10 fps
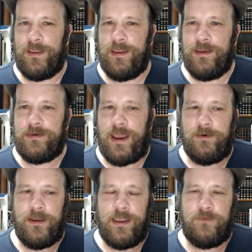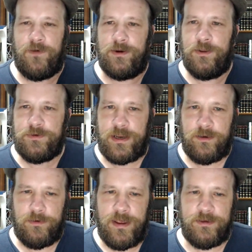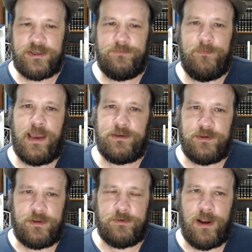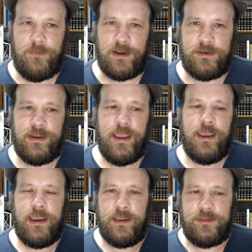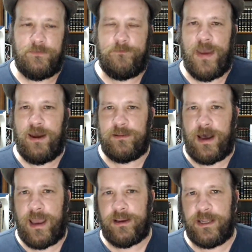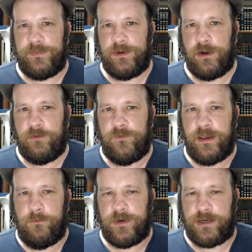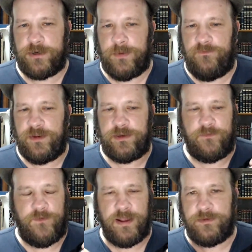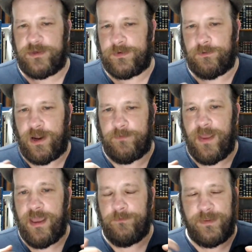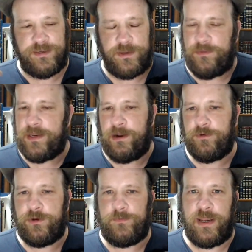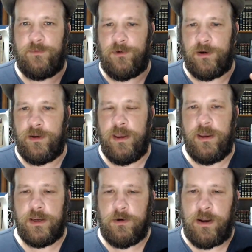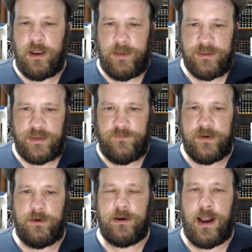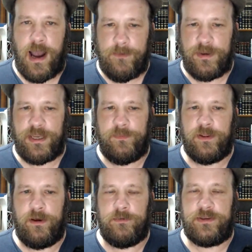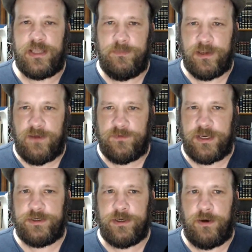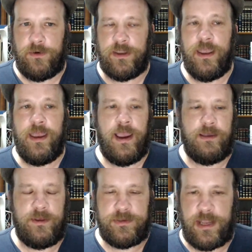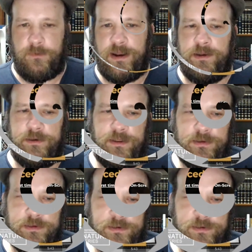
Now, if you're new to the channel, go ahead and smash the subscribe button. Hit the bell icon to be notified when I drop a video. And frankly, subscribe means nothing here on YouTube anymore. Go ahead and like this video. Comment down below. Let's keep the conversation going, and let's get right into this.